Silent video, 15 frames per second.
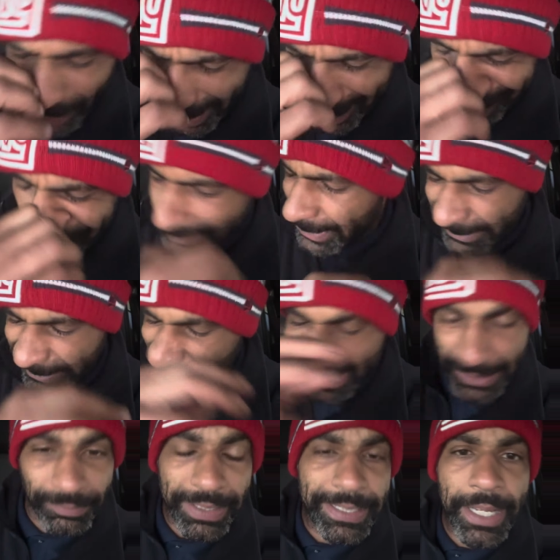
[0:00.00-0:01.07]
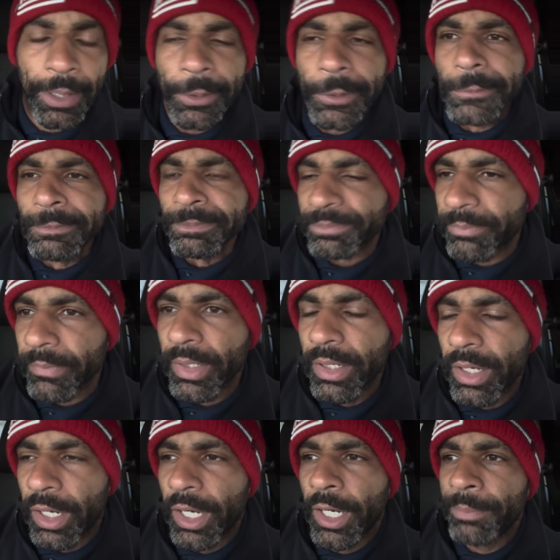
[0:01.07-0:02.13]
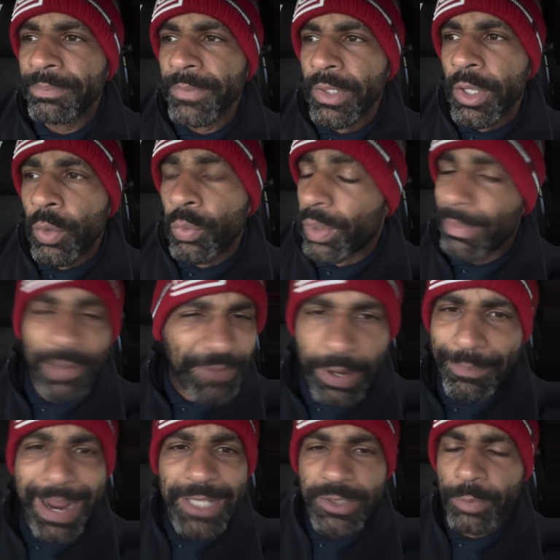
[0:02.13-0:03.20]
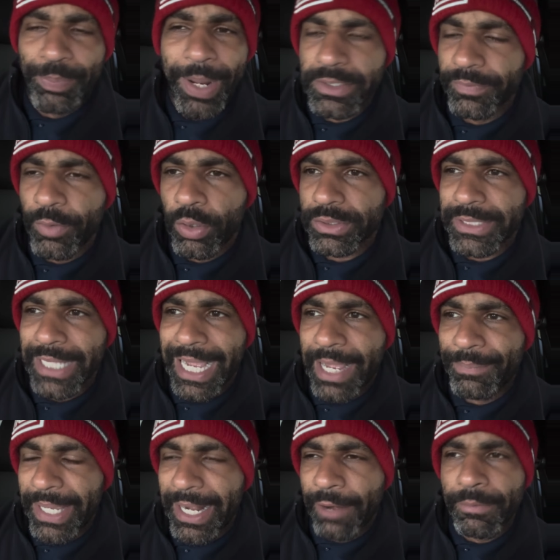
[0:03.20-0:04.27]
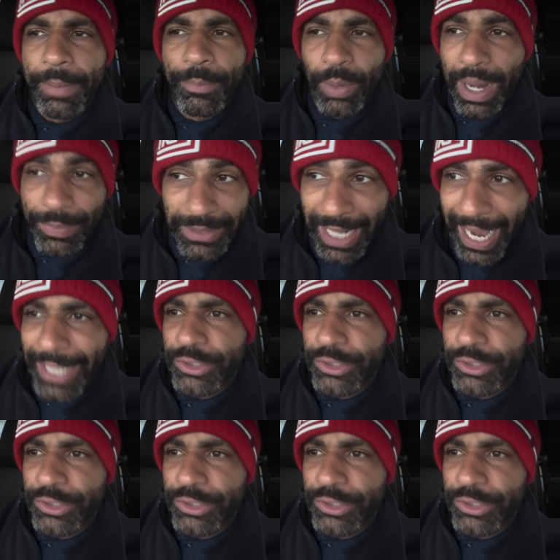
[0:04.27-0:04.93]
is itching right now. One of my favorite basketball players of all time, man. I remember when I was in high